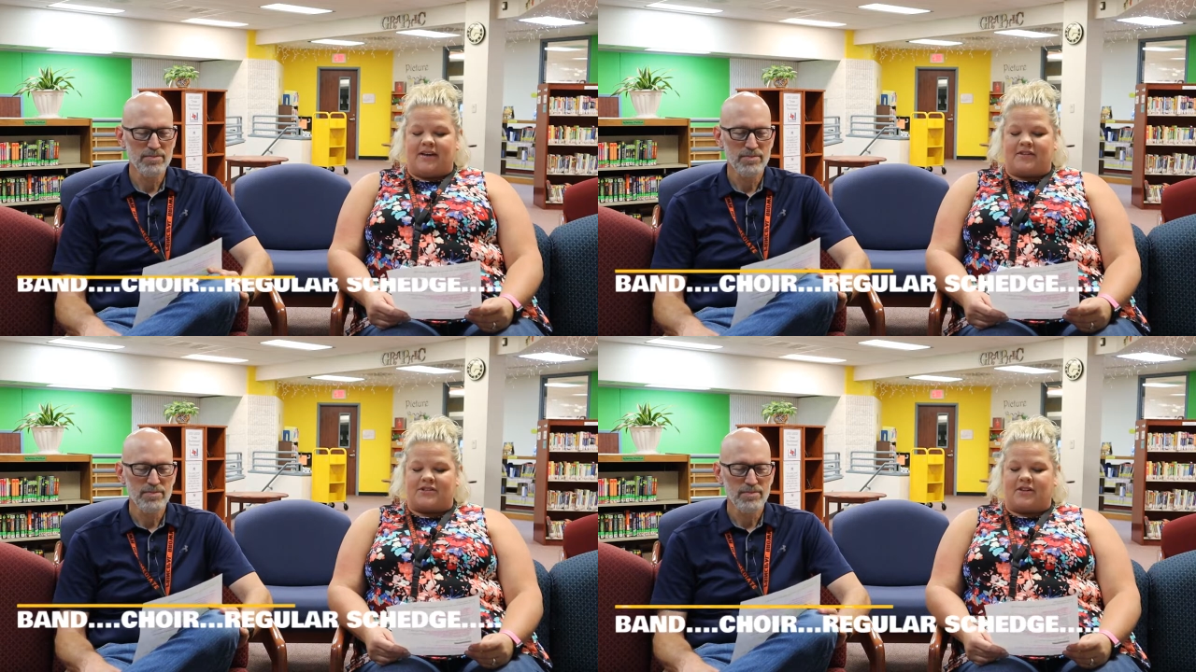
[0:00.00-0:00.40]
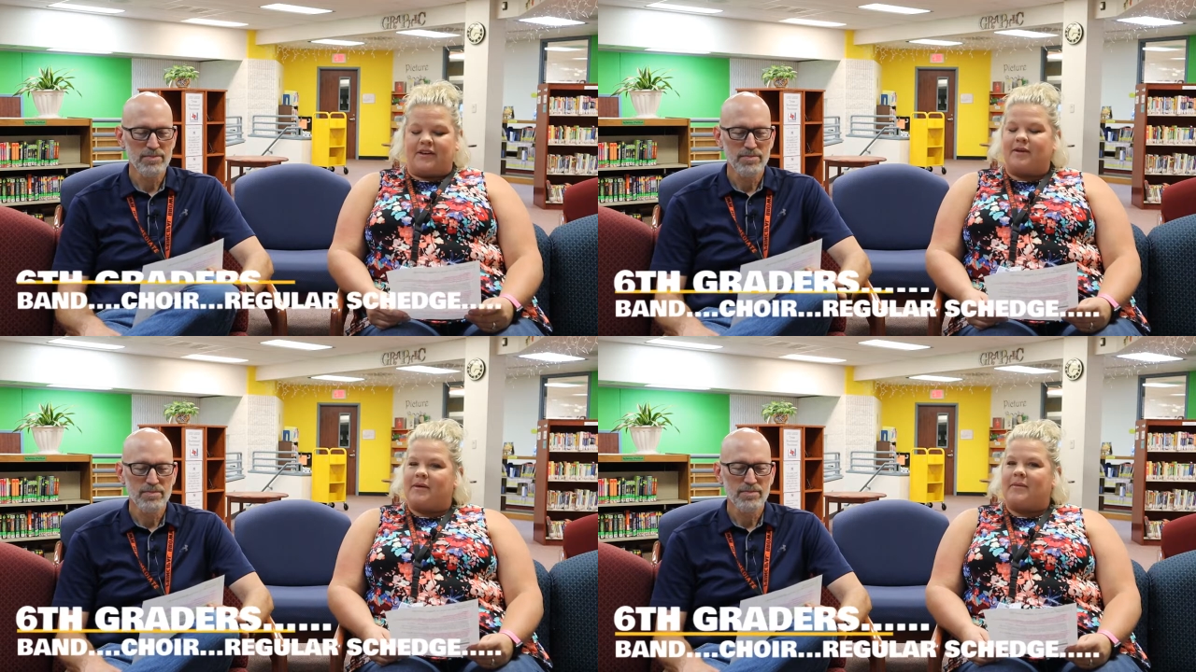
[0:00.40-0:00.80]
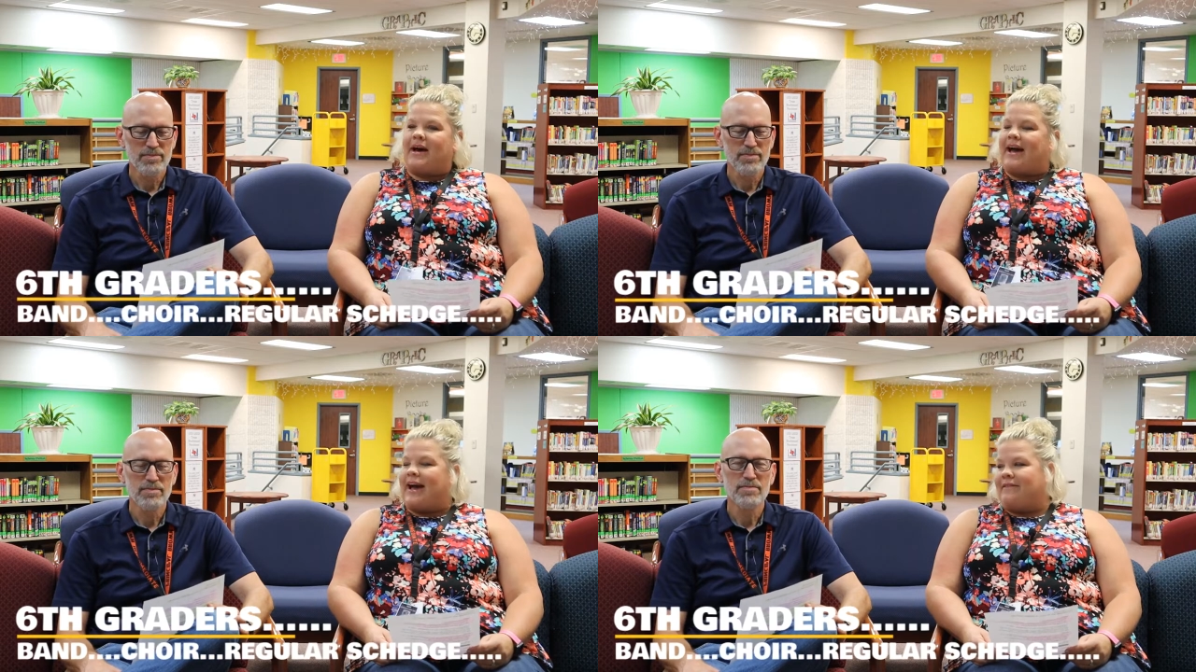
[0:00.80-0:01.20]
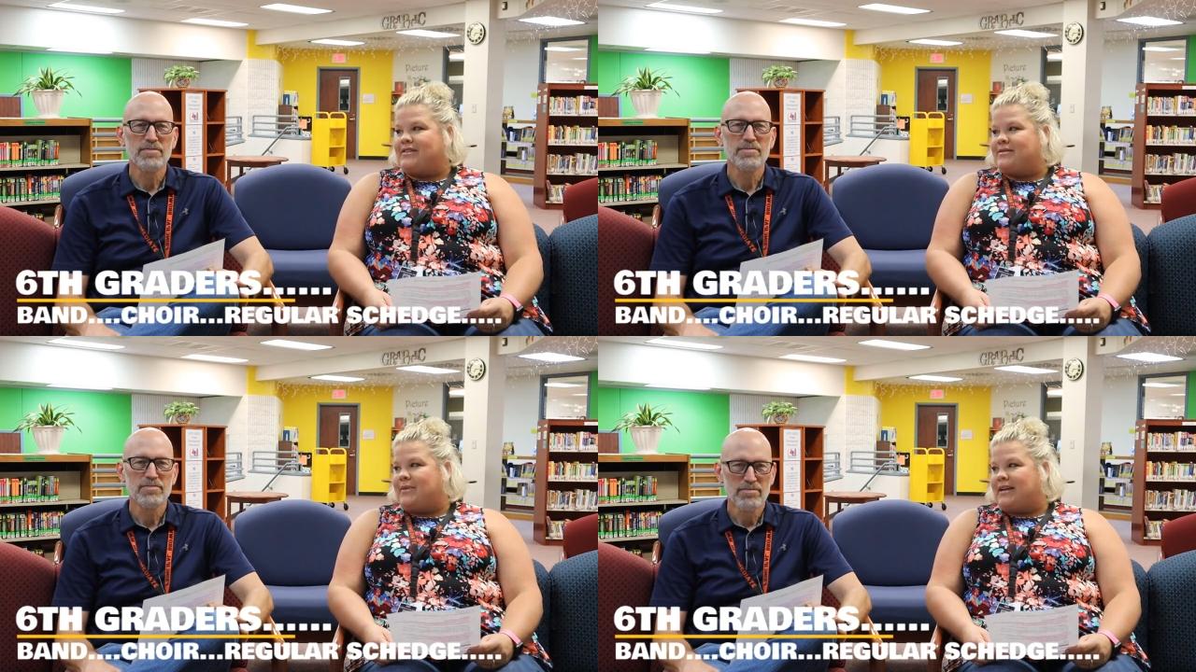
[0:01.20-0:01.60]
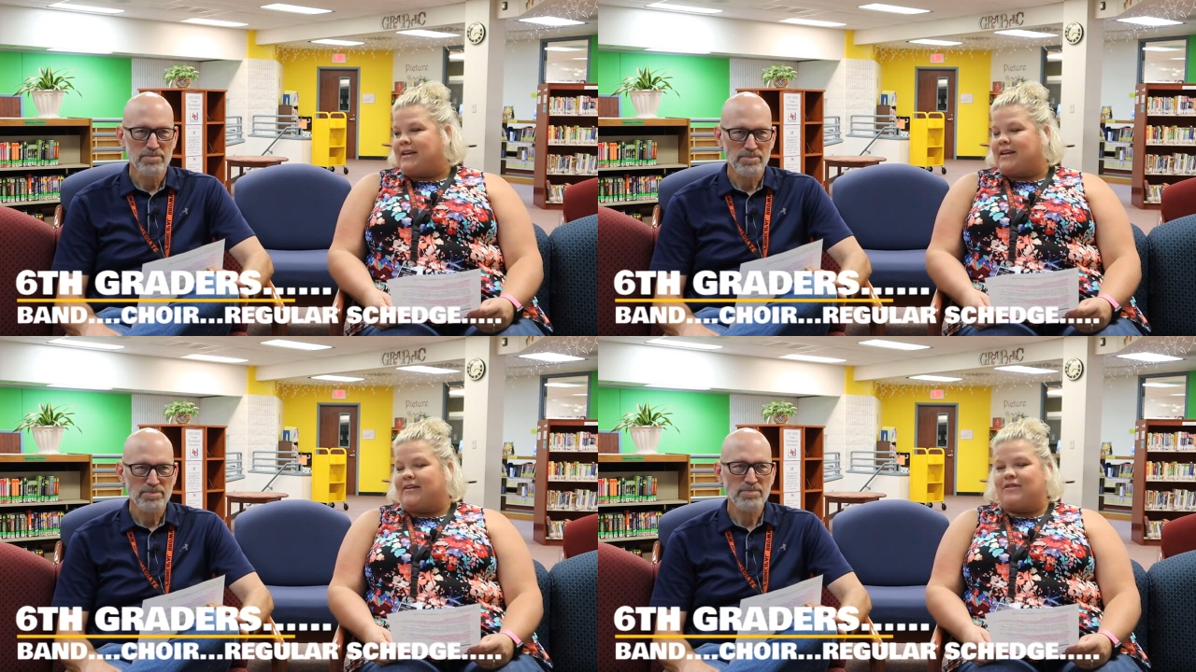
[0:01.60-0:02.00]
Speaker 1: There's only going to be about half as
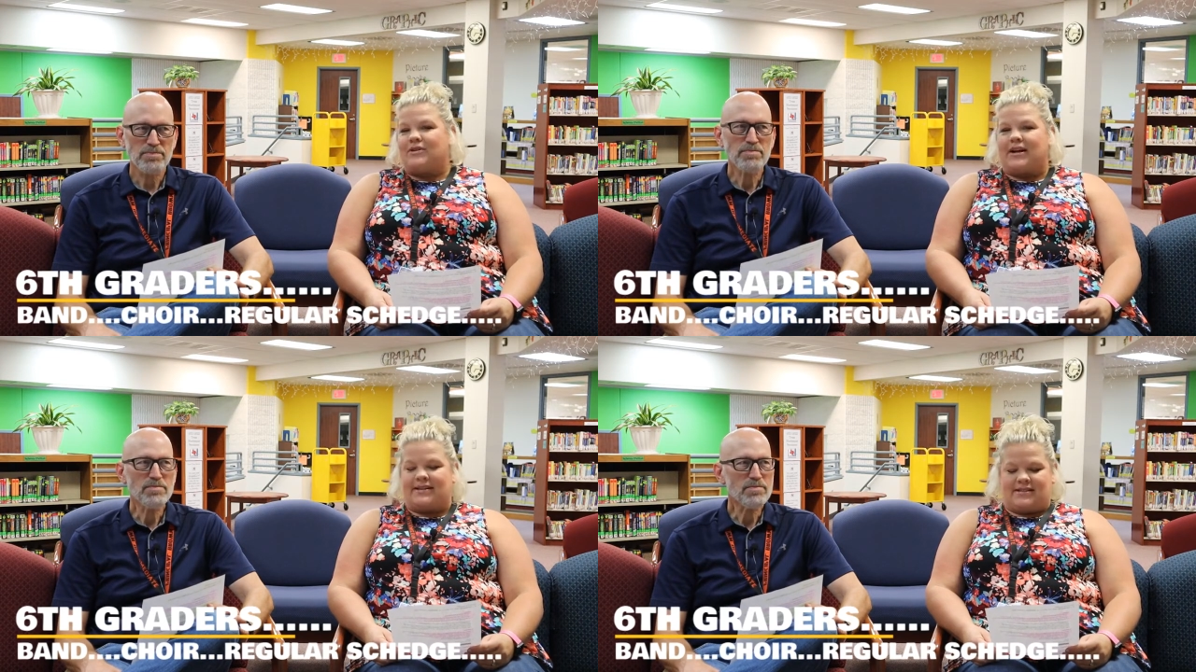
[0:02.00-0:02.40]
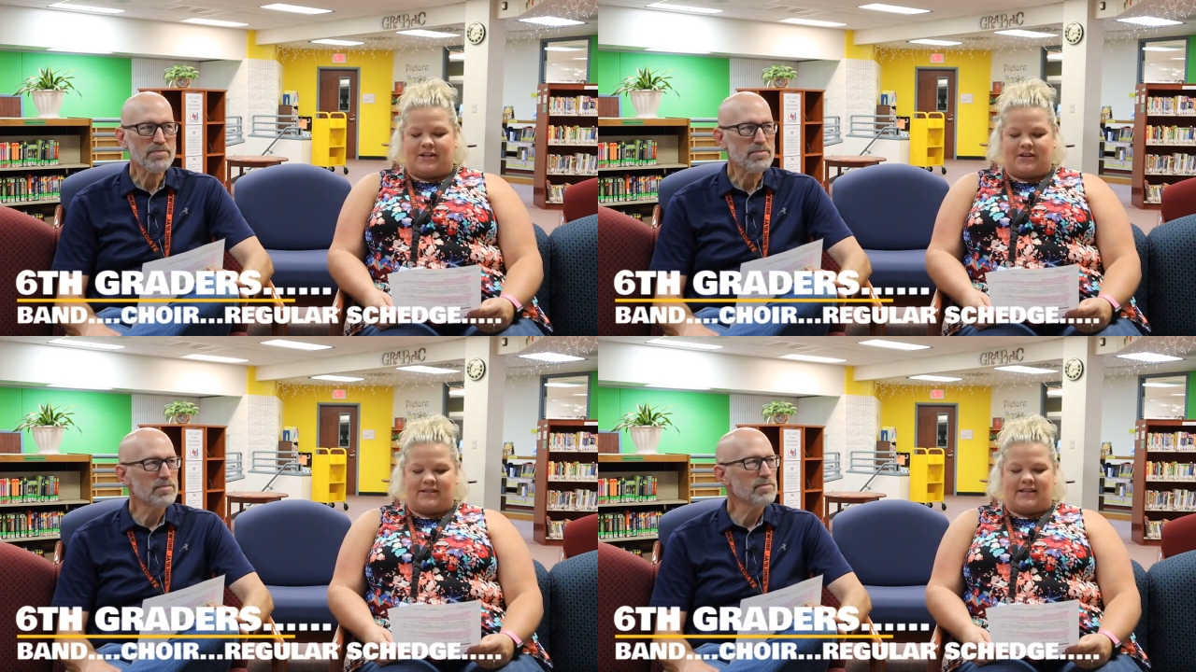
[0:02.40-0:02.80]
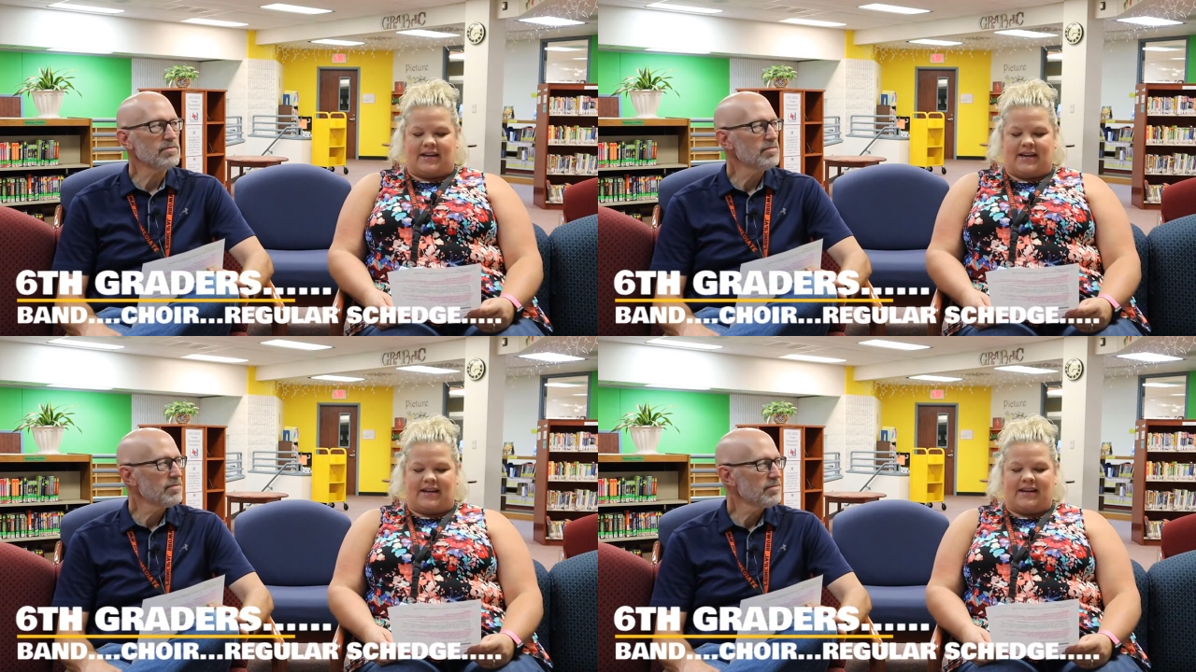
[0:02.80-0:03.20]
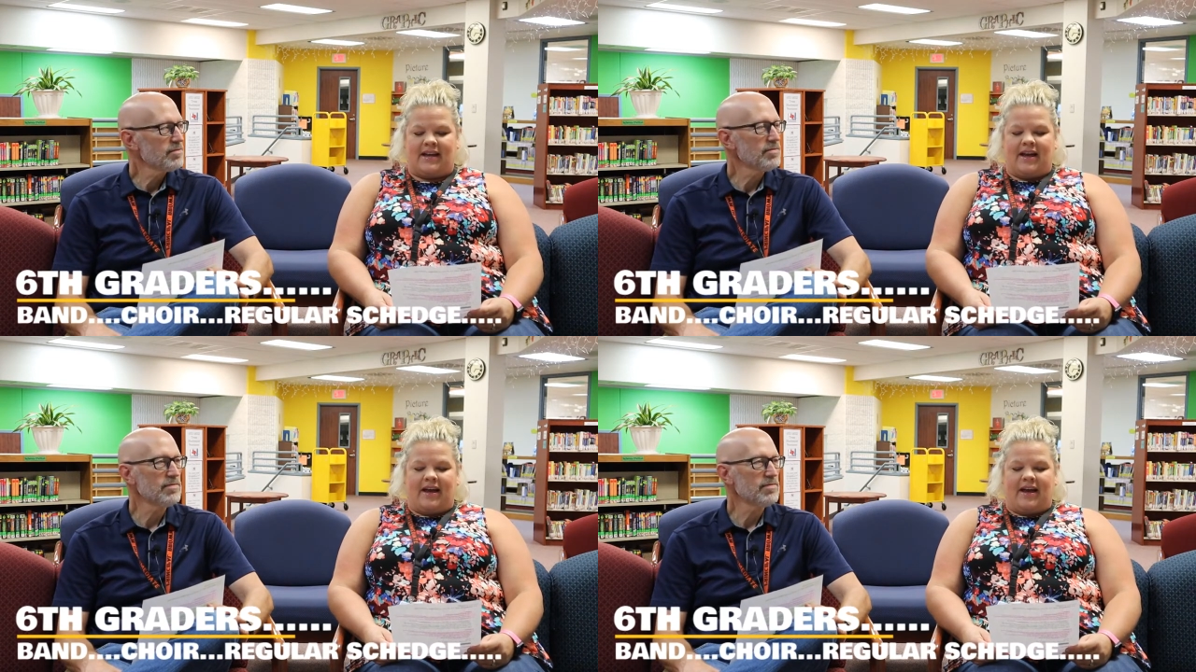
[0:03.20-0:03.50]
many of you guys here today,